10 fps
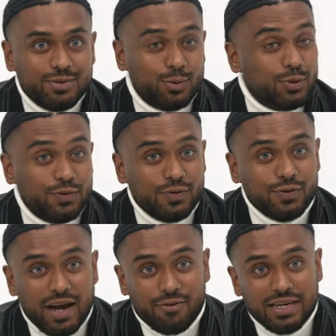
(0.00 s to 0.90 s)
also through
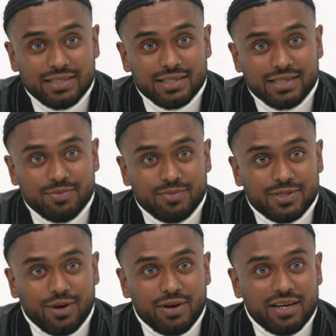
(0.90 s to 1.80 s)
like racism.
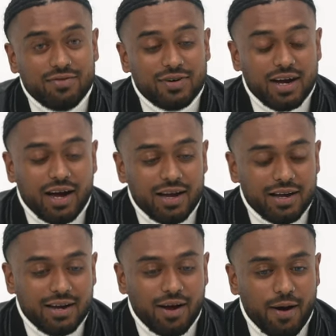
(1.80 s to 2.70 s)
So another
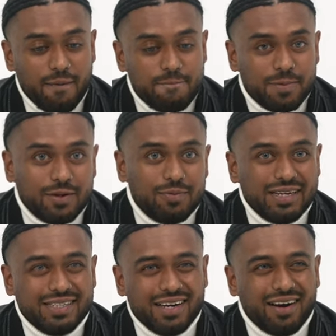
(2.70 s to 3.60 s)
guy, um,
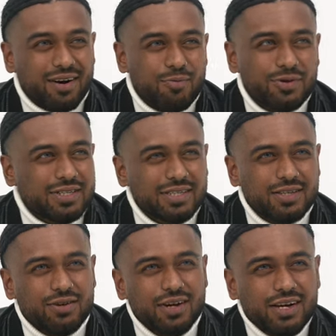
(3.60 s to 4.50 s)
somebody, he said, I oh, can't, what did he
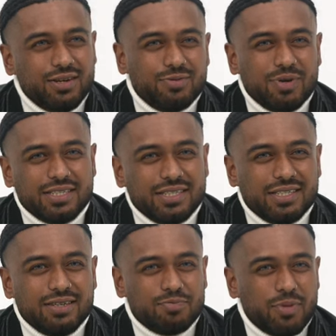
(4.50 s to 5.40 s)
do? He was
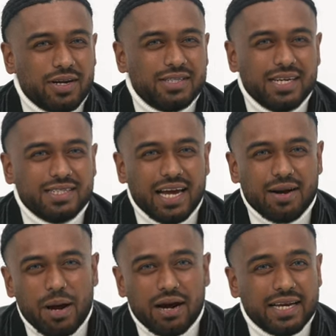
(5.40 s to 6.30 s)
messaging but and said something
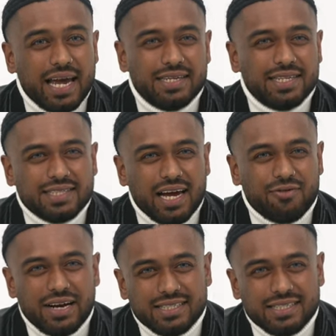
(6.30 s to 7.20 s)
about, again, said something
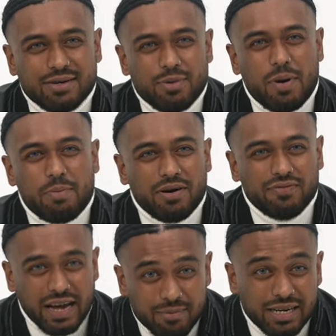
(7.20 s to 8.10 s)
racism about my
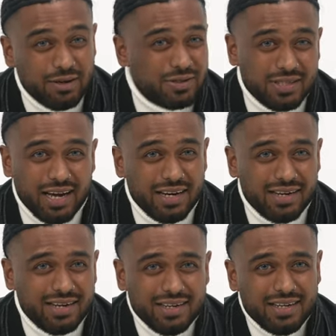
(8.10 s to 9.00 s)
family or something.
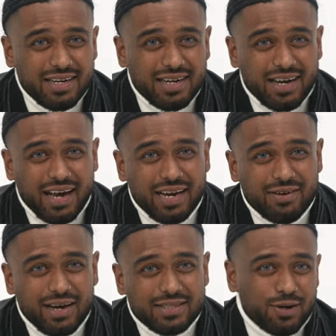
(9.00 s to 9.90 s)
Right.
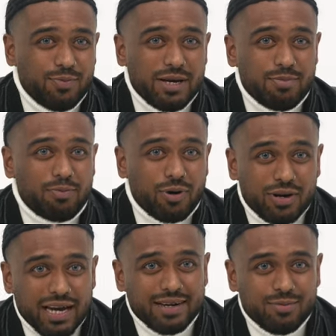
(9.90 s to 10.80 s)
Anyway, so me and my bro
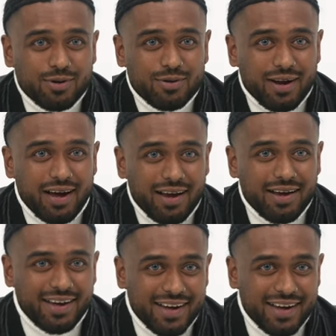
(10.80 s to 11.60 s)
Cannibal, like,